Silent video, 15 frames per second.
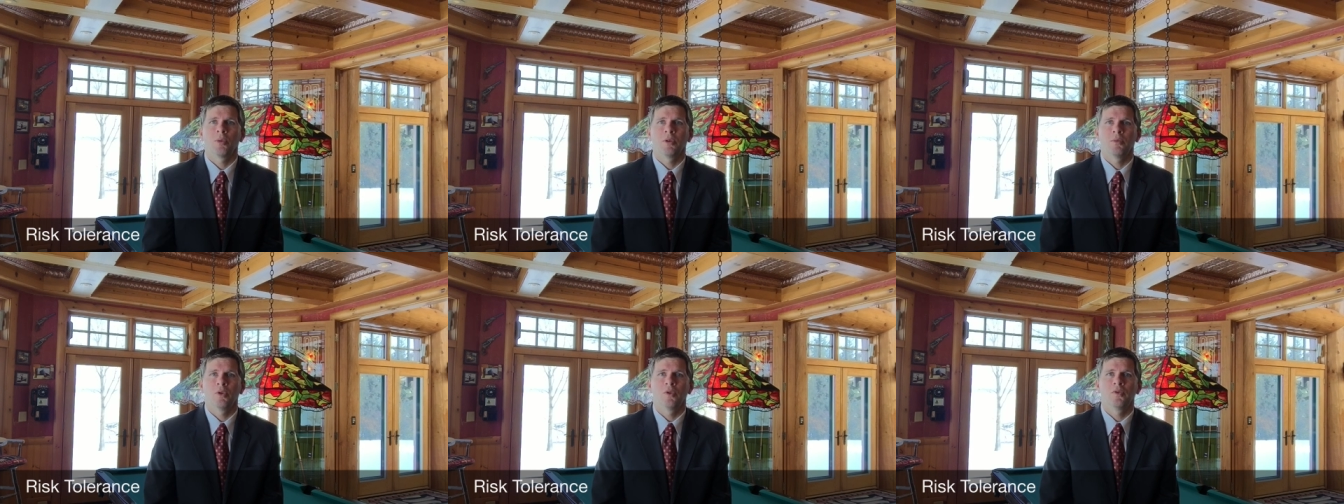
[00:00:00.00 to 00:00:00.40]

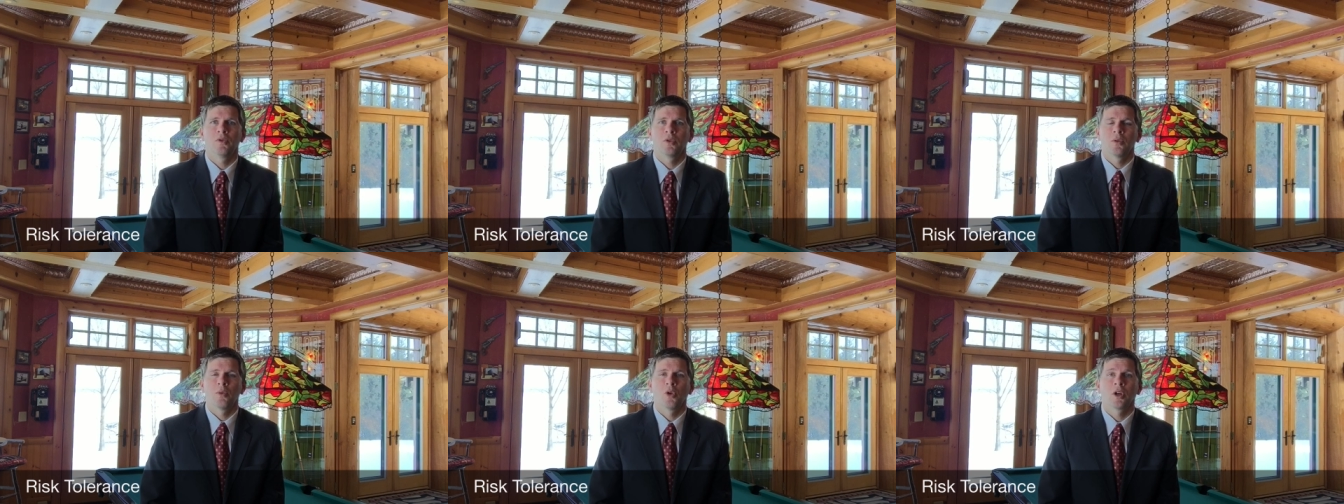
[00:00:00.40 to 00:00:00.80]
be moved
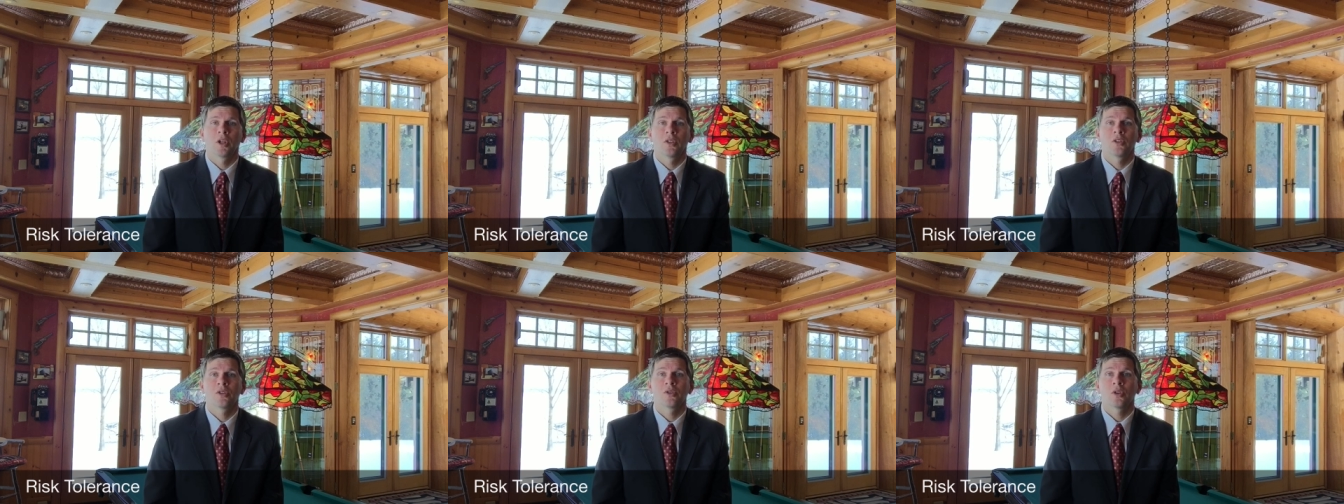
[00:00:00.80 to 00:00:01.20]
to a more
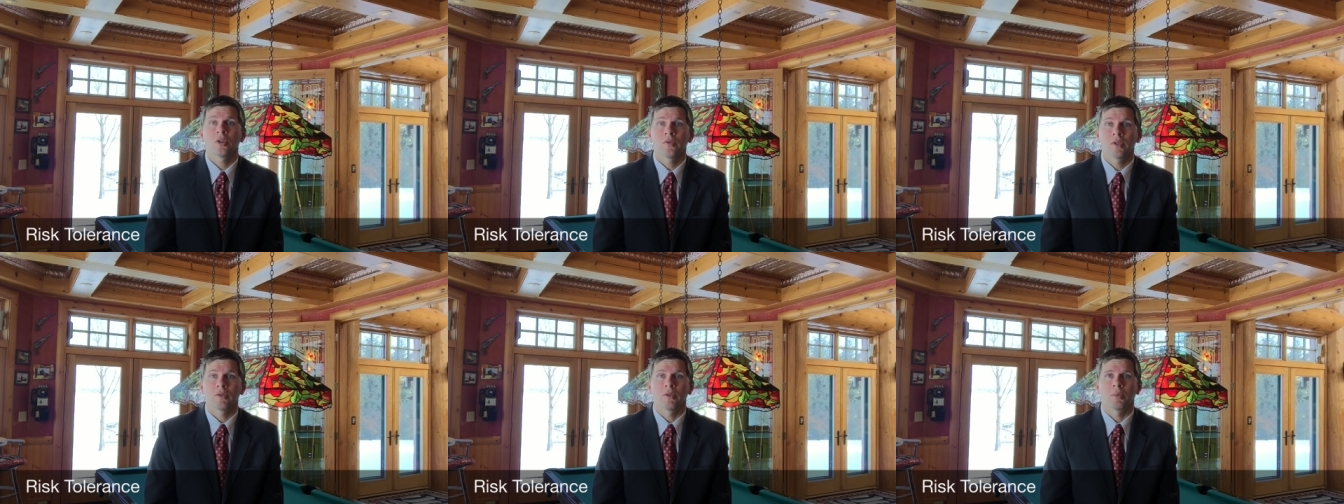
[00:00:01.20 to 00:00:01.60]

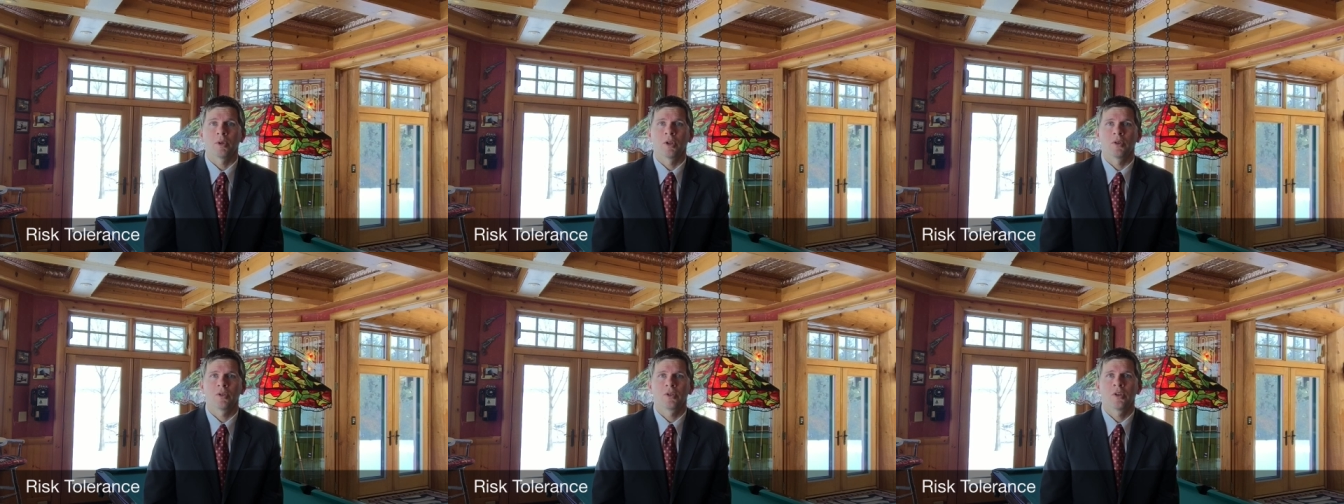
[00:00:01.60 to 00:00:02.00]
conservative
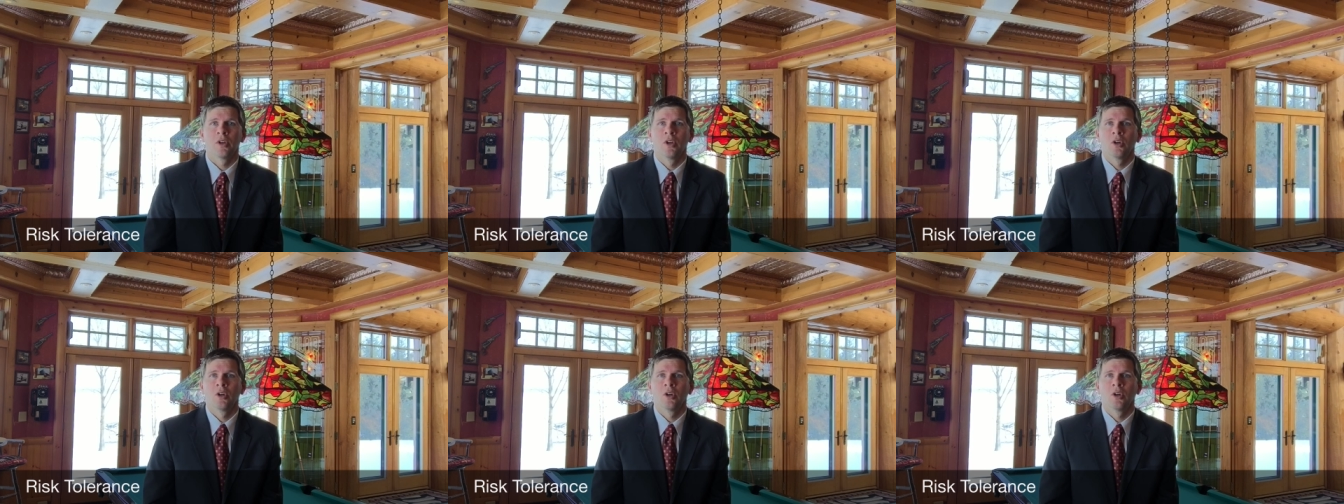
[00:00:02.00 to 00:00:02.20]
approach,